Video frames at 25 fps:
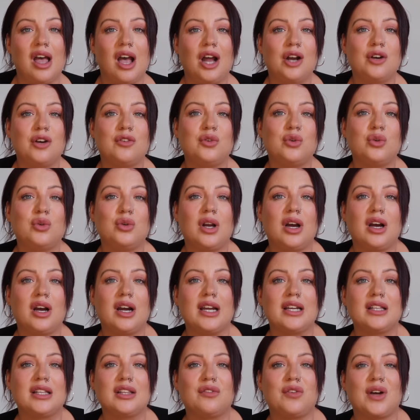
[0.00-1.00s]
I love all
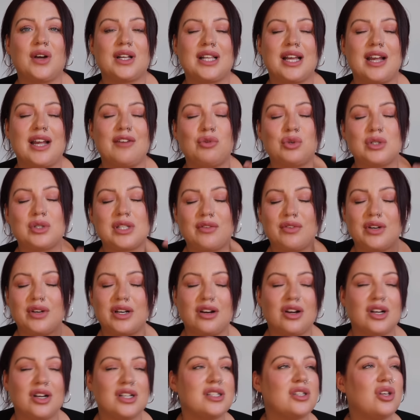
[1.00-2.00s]
like the fact that everyone's having a
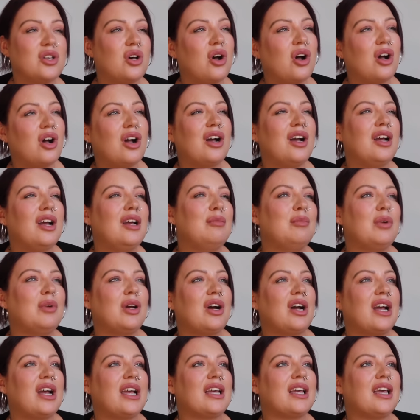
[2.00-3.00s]
nice time,
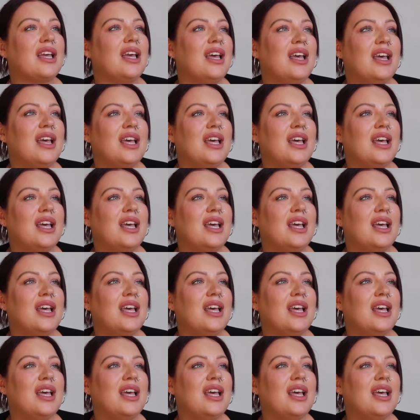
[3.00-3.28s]
like